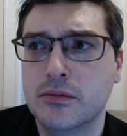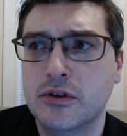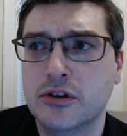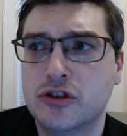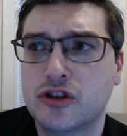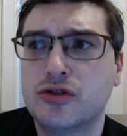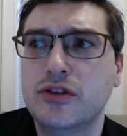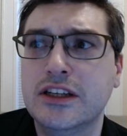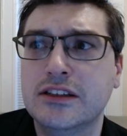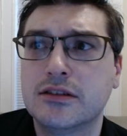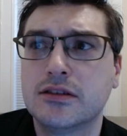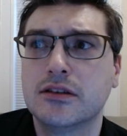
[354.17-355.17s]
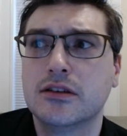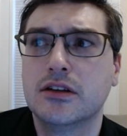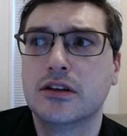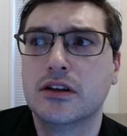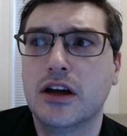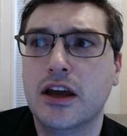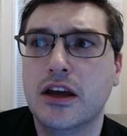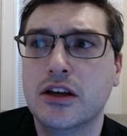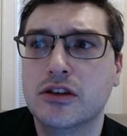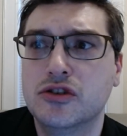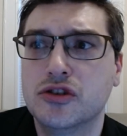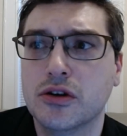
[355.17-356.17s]
treat a
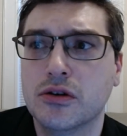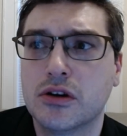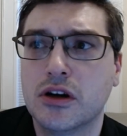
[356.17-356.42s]
joke